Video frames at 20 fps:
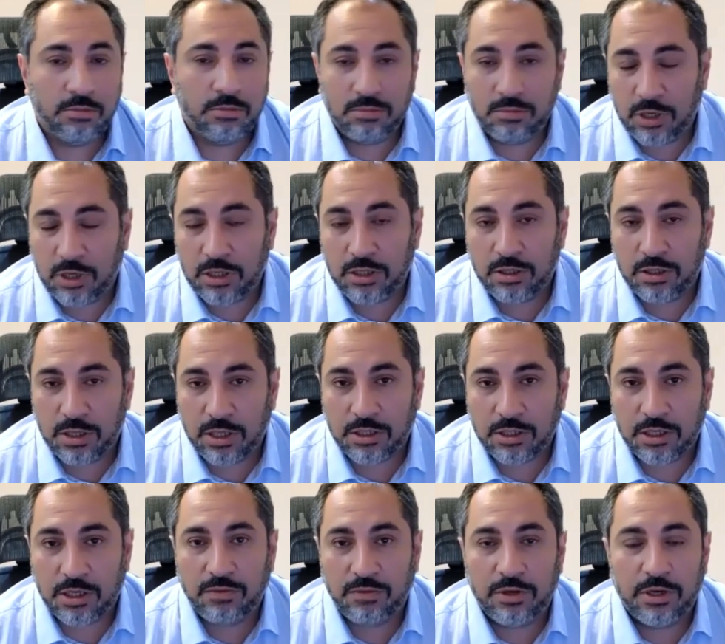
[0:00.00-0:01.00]
Well, let's
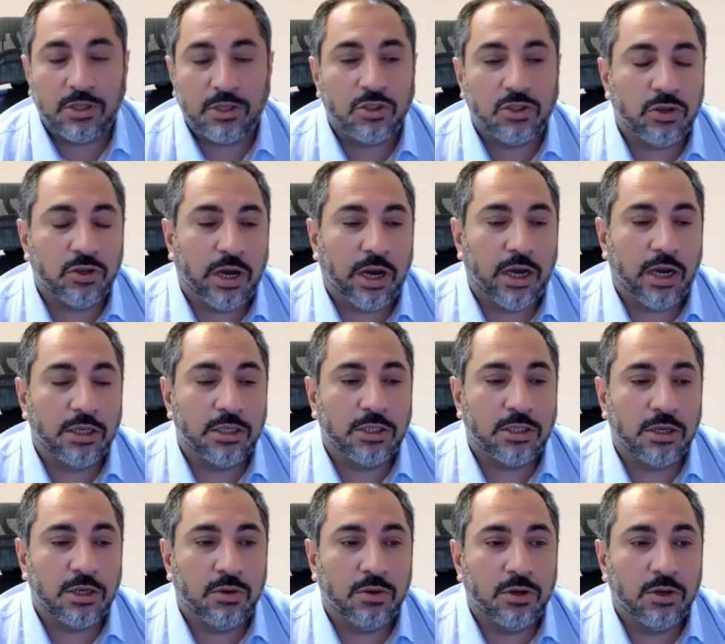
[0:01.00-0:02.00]
give it a try.
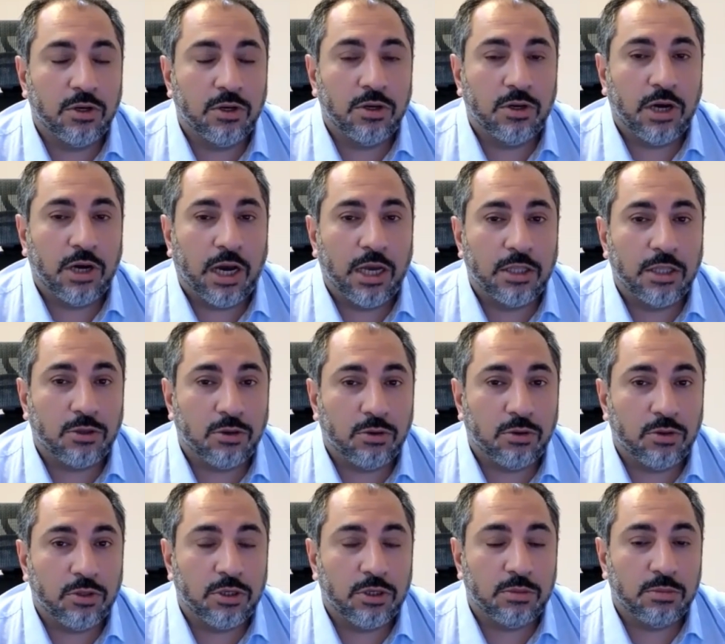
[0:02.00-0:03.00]
So I
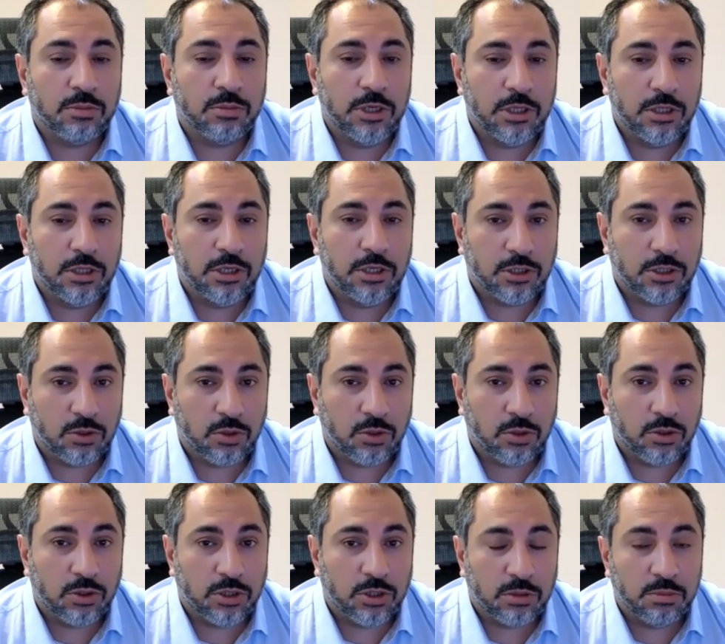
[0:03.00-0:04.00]
told him in his
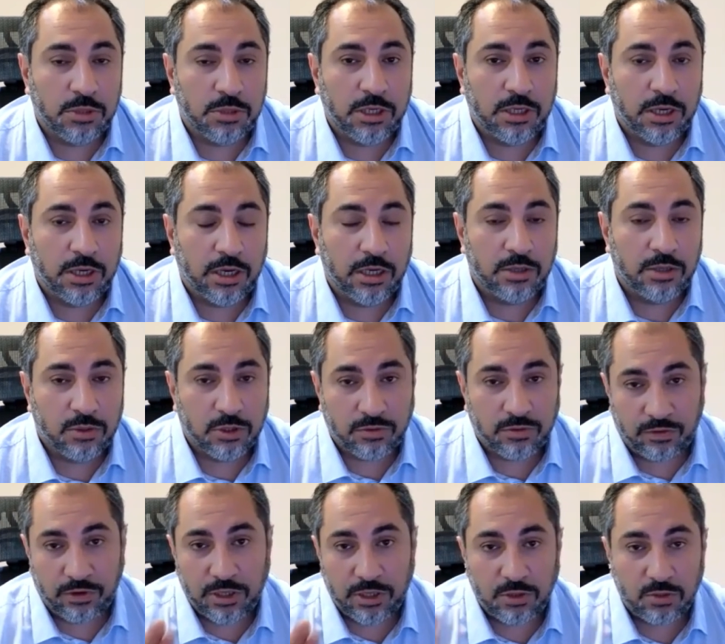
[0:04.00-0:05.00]
social media, he was
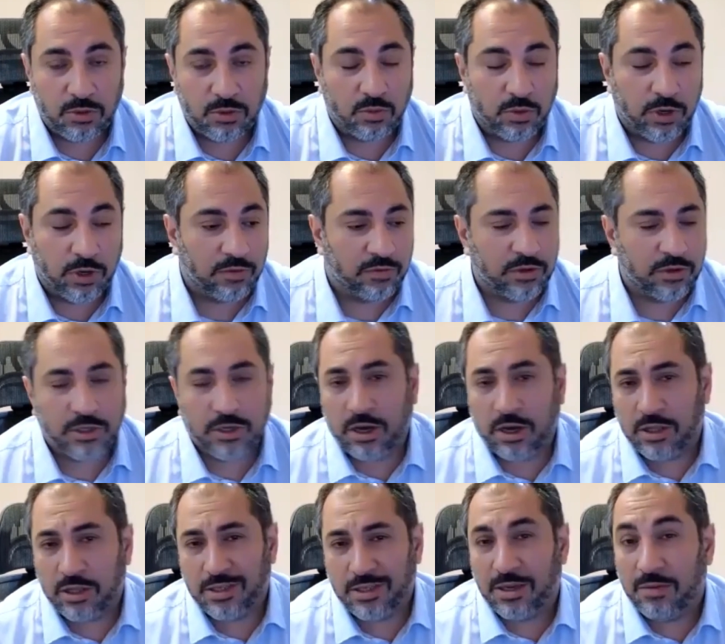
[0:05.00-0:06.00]
friends with one of his
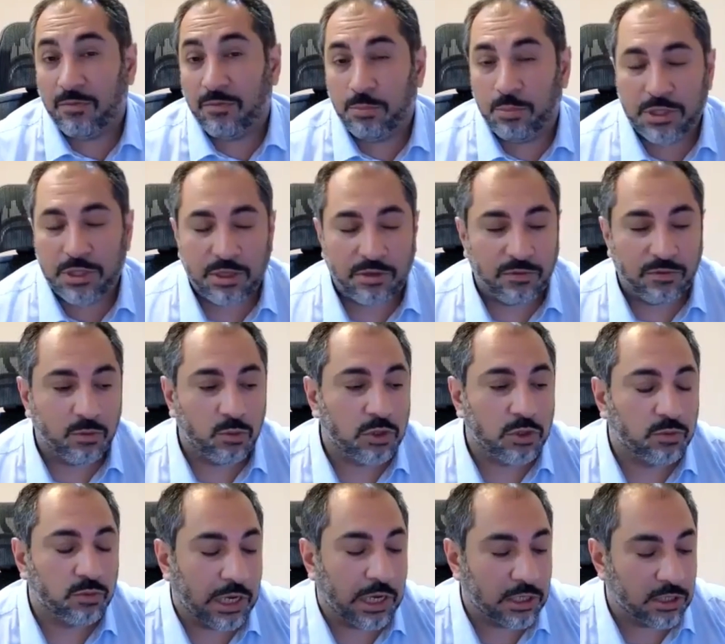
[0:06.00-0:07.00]
colleagues. I believe it was
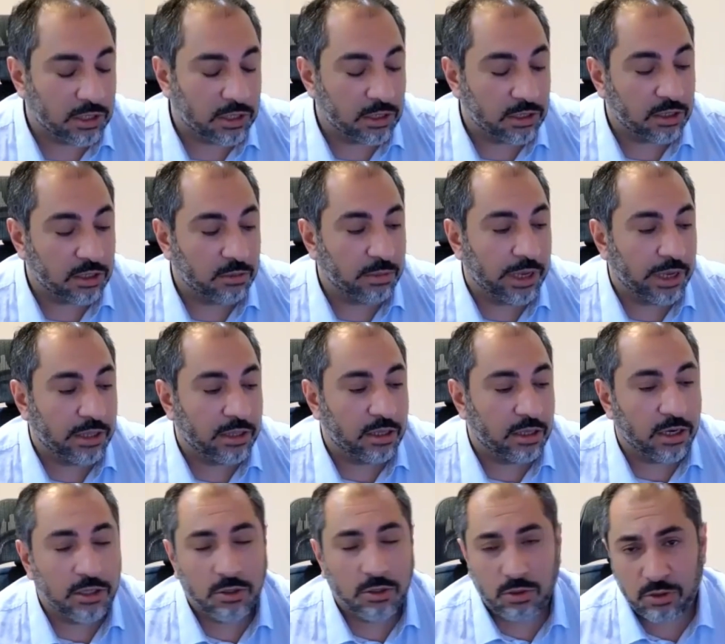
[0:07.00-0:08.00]
actually his commander.
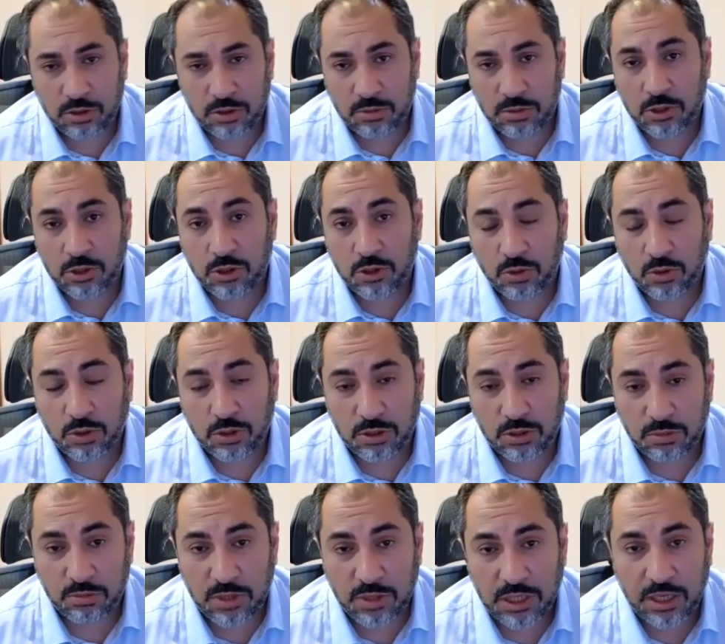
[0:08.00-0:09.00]
I told him in social
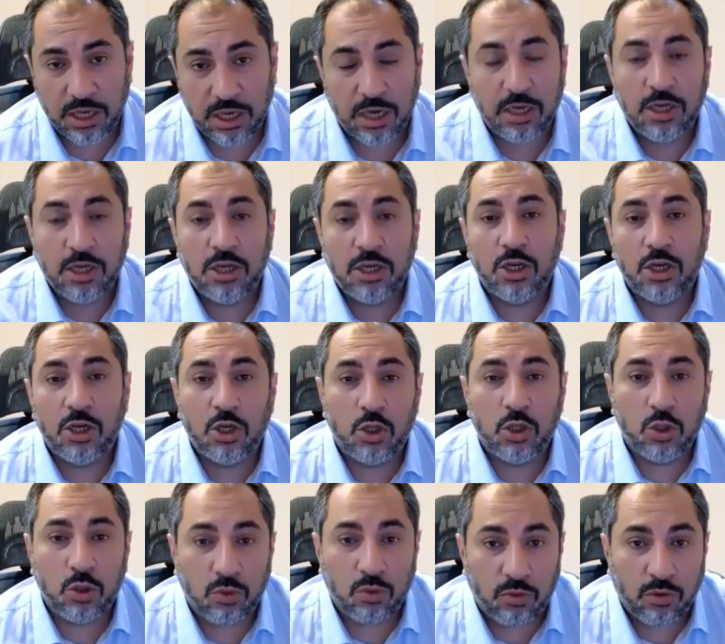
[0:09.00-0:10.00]
media
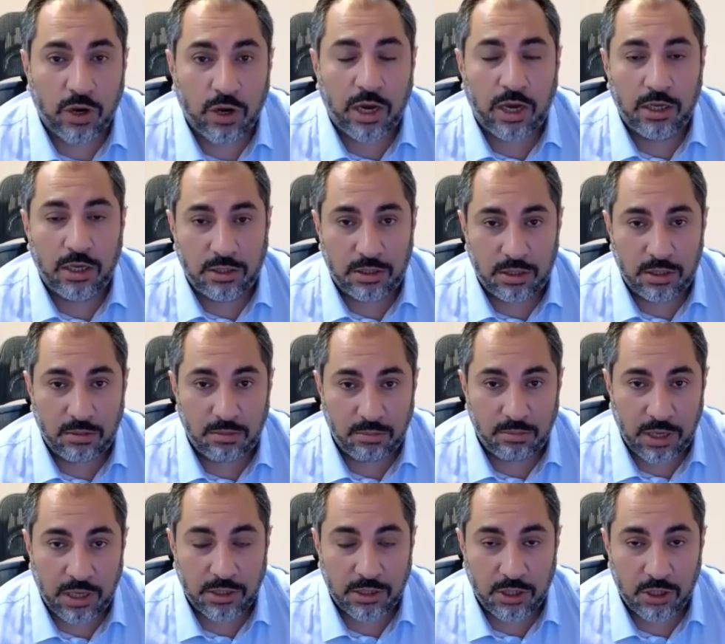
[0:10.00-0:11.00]
to write a
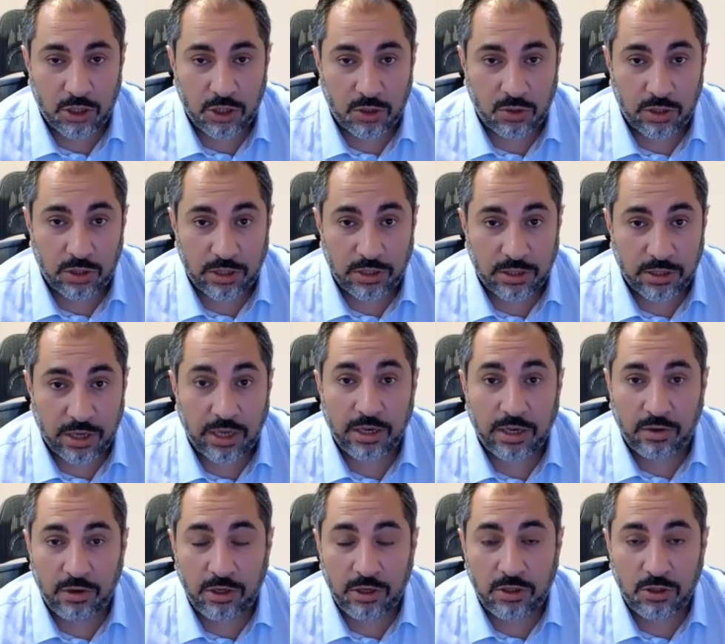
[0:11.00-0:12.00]
message to this guy.
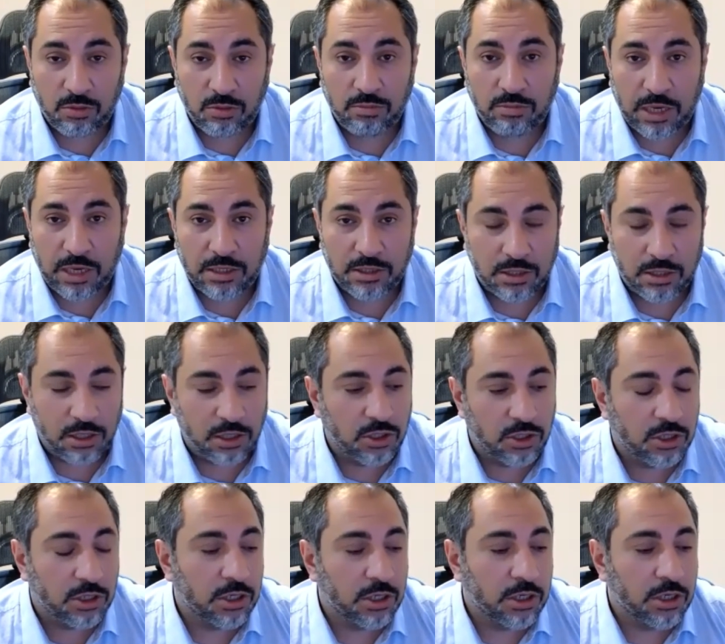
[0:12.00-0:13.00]
Now, in your message,